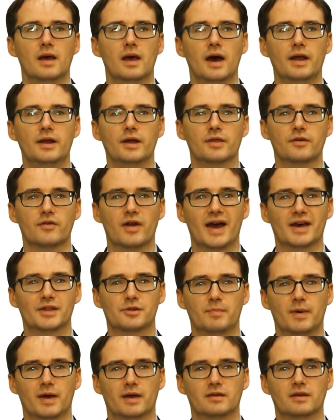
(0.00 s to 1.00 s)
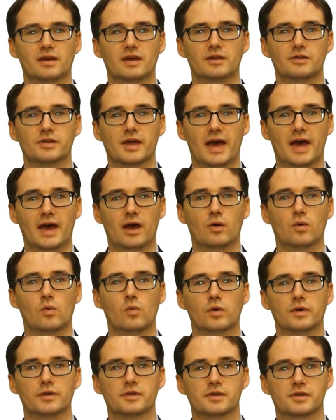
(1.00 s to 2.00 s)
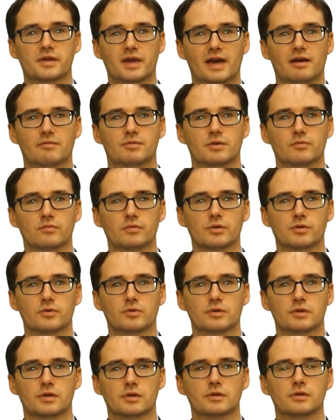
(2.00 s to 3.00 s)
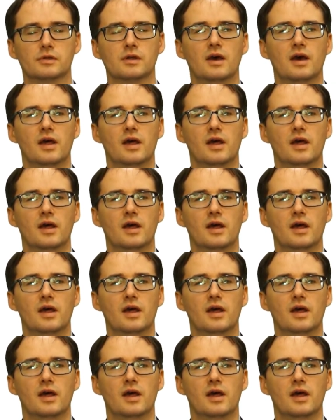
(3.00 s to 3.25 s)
Another aspect is how one staffs or resources